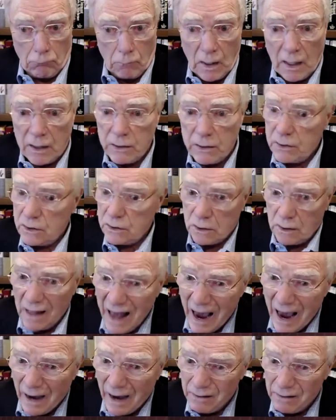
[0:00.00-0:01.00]
That's just a
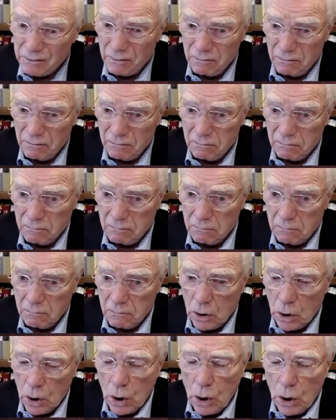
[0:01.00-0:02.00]
lot.
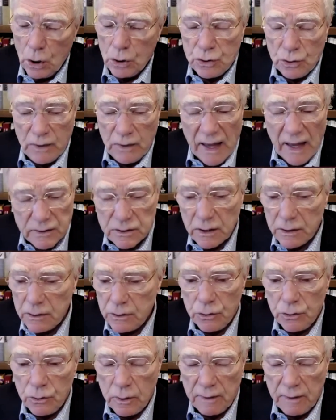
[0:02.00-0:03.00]
So that's how you
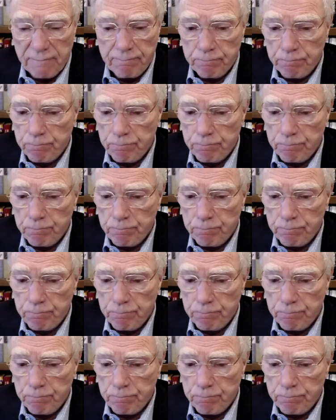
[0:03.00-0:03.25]
do it.